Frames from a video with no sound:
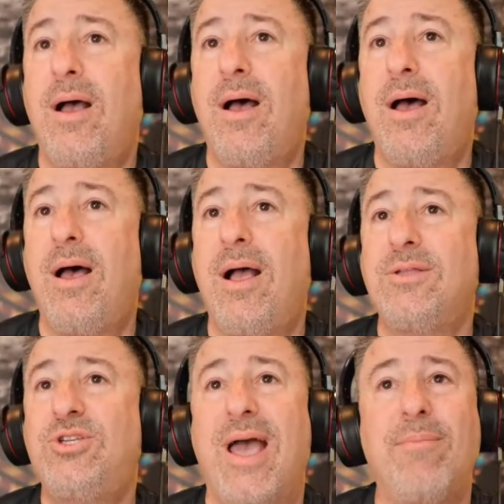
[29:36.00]
Uh,
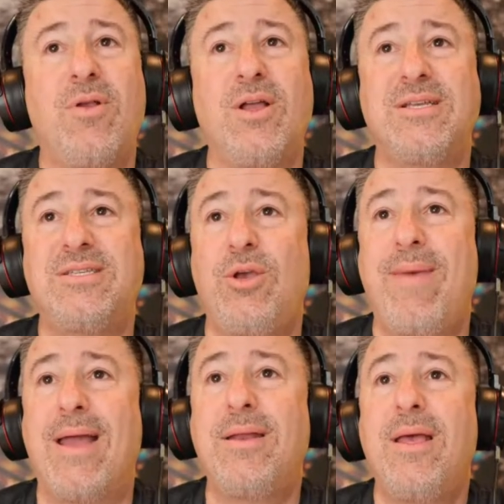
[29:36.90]
Jem, good to see you,
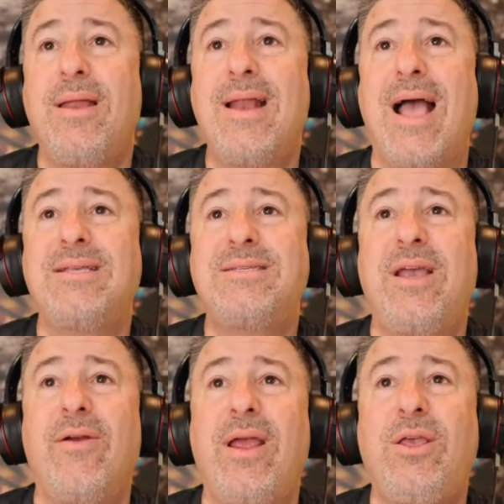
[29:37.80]
man. Nice
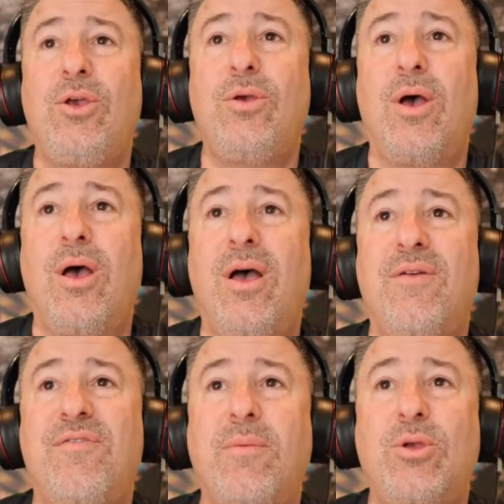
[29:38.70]
hearing you uh,
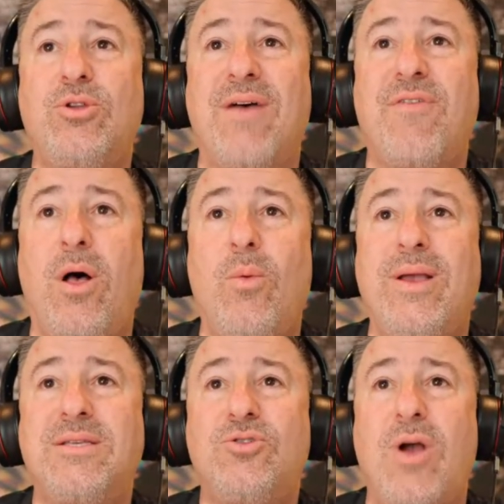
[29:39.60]
from you, Jeff.
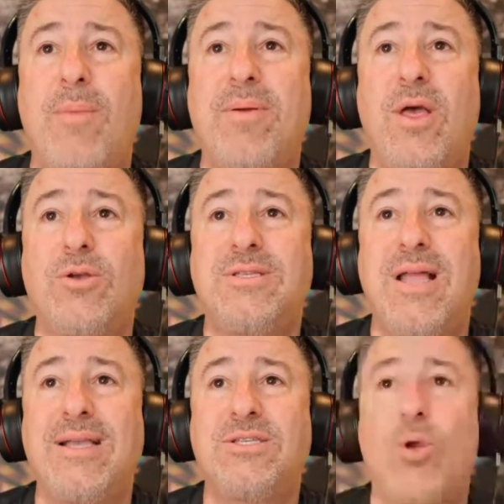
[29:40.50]
Always dropping
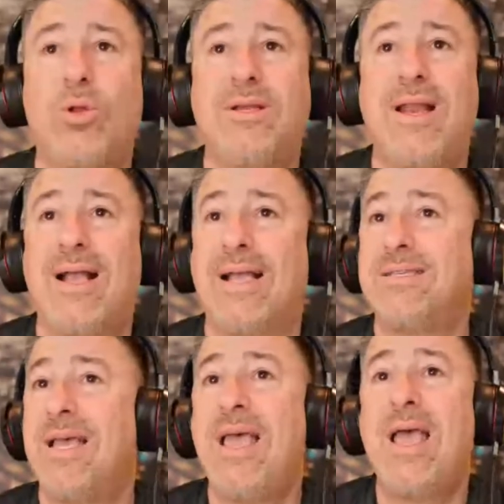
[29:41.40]
those nice golden
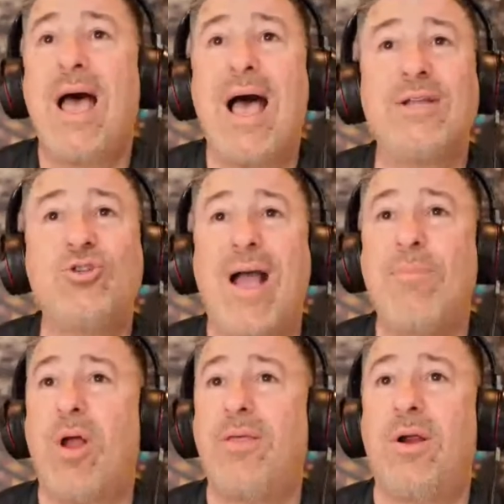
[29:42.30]
nuggets. I try,
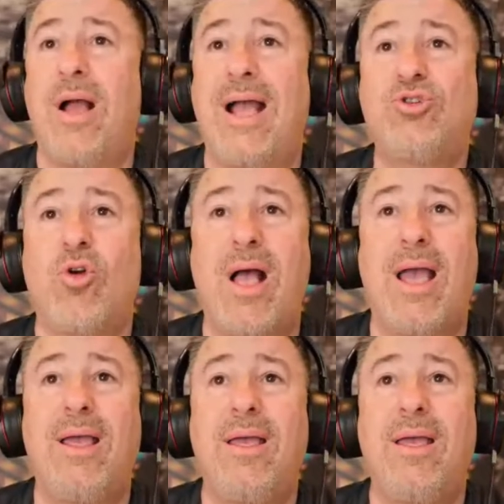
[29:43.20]
brother. I try.